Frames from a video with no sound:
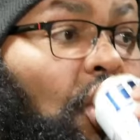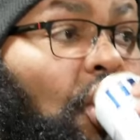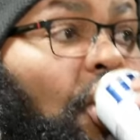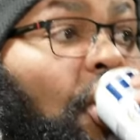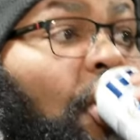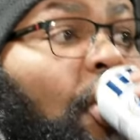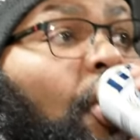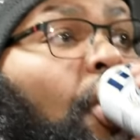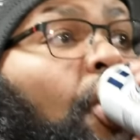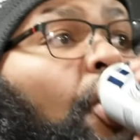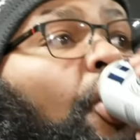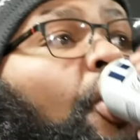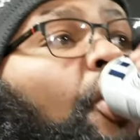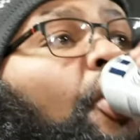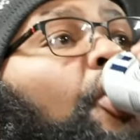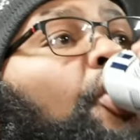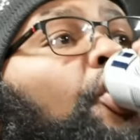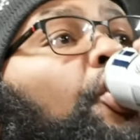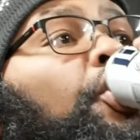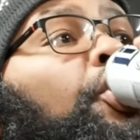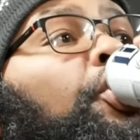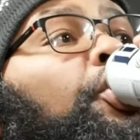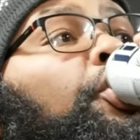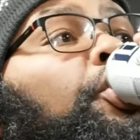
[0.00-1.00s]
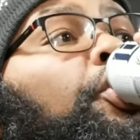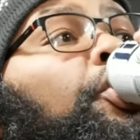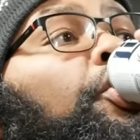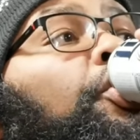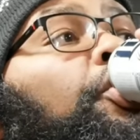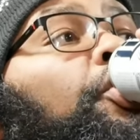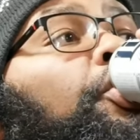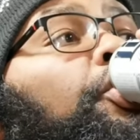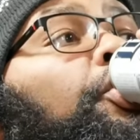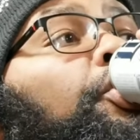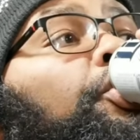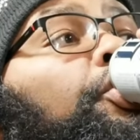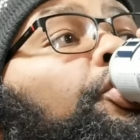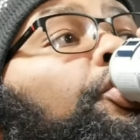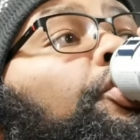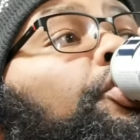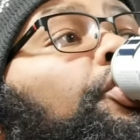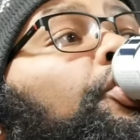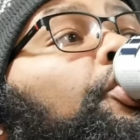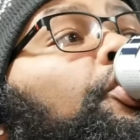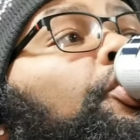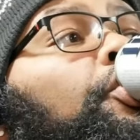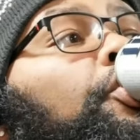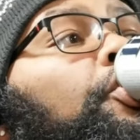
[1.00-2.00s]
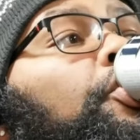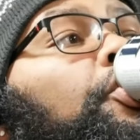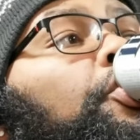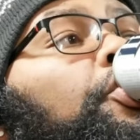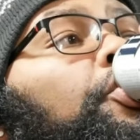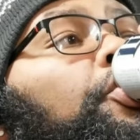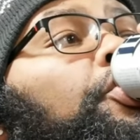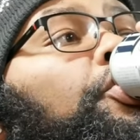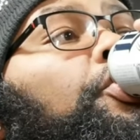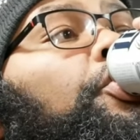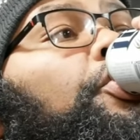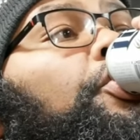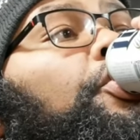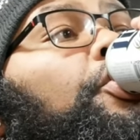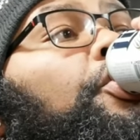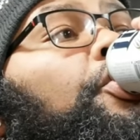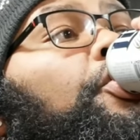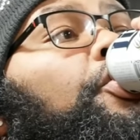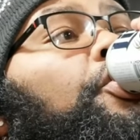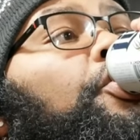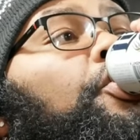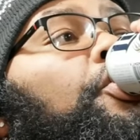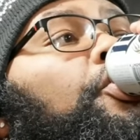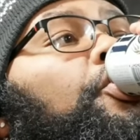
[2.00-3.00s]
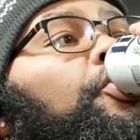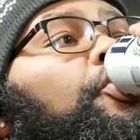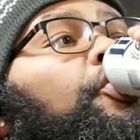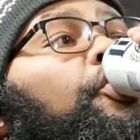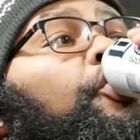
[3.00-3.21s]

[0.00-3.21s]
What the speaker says: [no speech]